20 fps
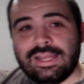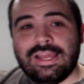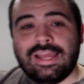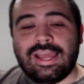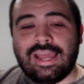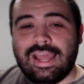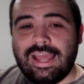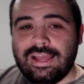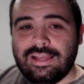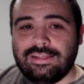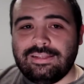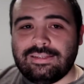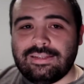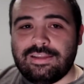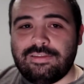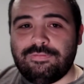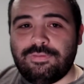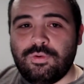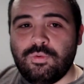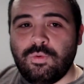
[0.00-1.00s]
And
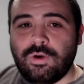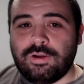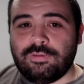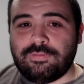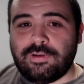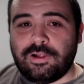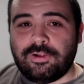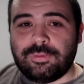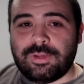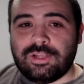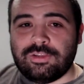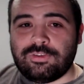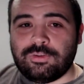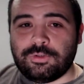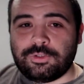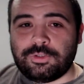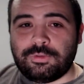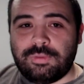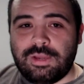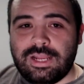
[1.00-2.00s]
if you want to follow me on
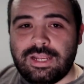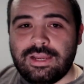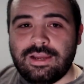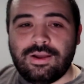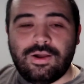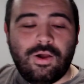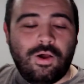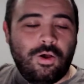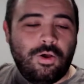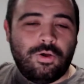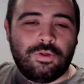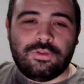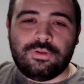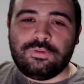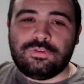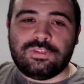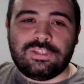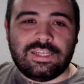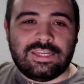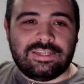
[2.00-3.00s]
social media, all
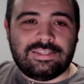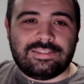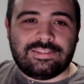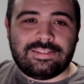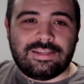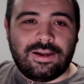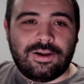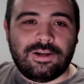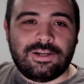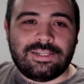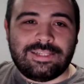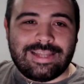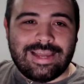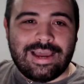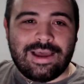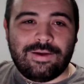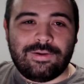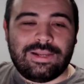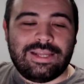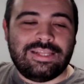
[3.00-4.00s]
those links are
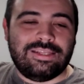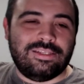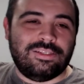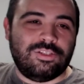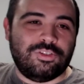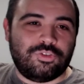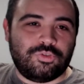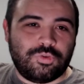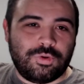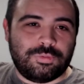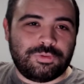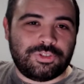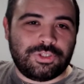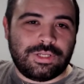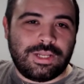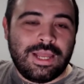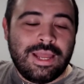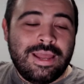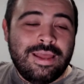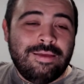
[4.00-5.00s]
down in the description
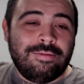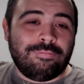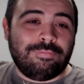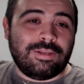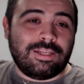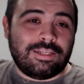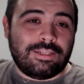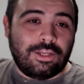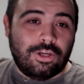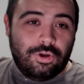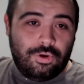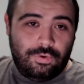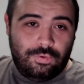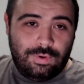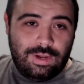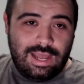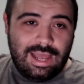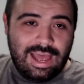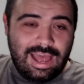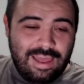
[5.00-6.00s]
below.
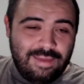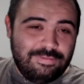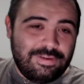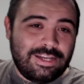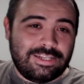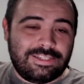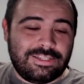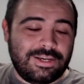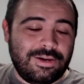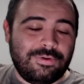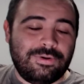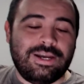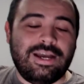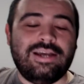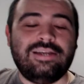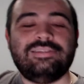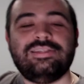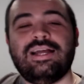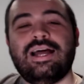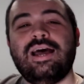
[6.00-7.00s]
I've got to go,
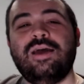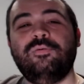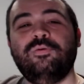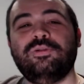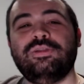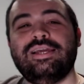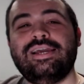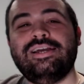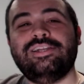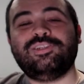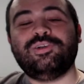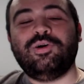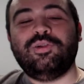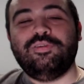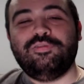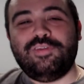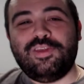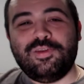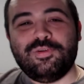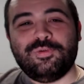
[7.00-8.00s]
guys. I will catch all
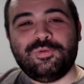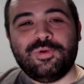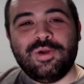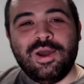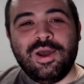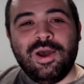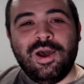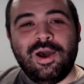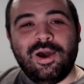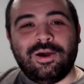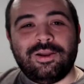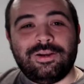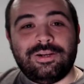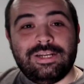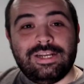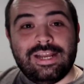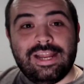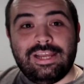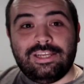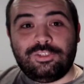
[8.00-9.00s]
of you on our
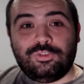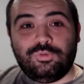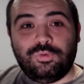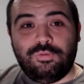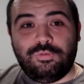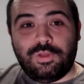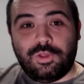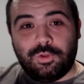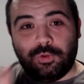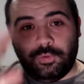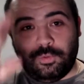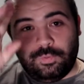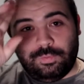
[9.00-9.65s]
next review.